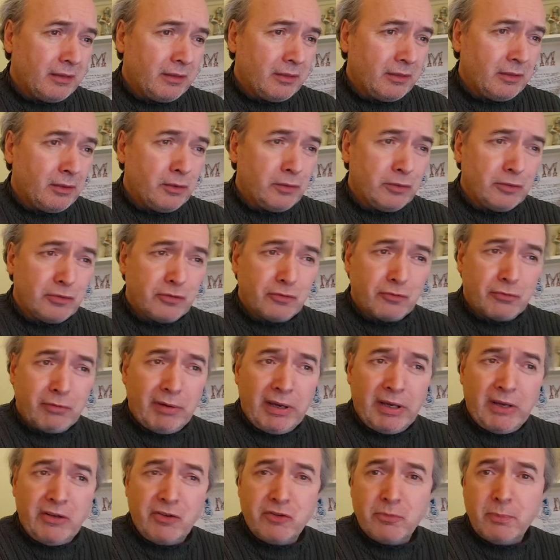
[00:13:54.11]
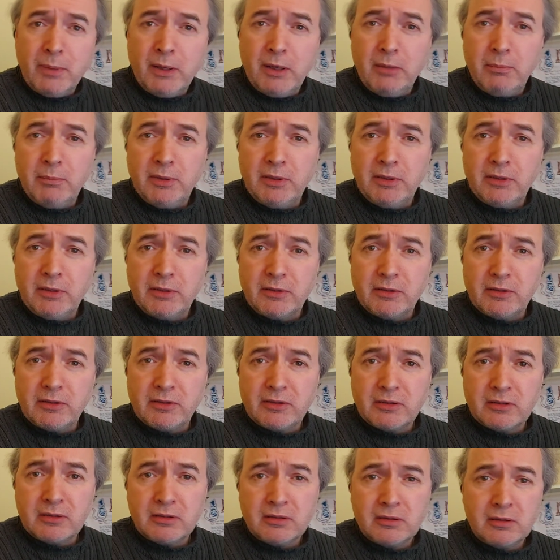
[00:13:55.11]
those strange
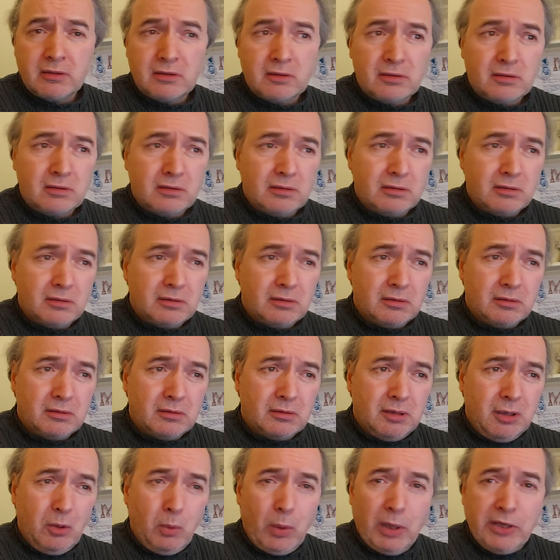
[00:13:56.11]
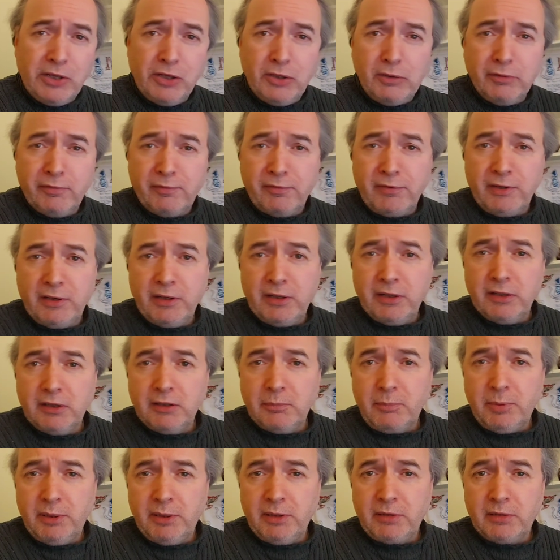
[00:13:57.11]
moments when you feel
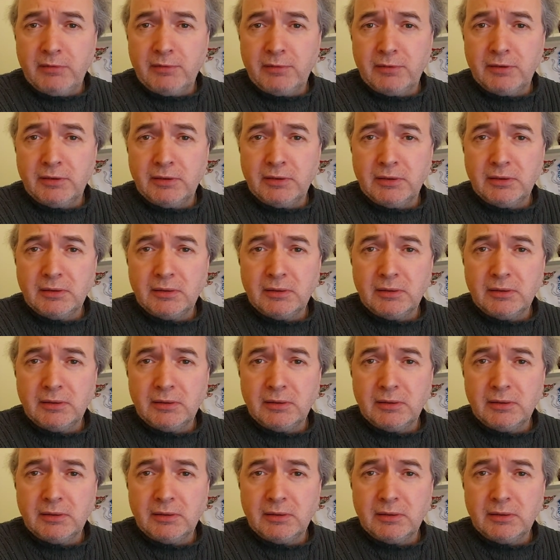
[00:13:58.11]
beautiful.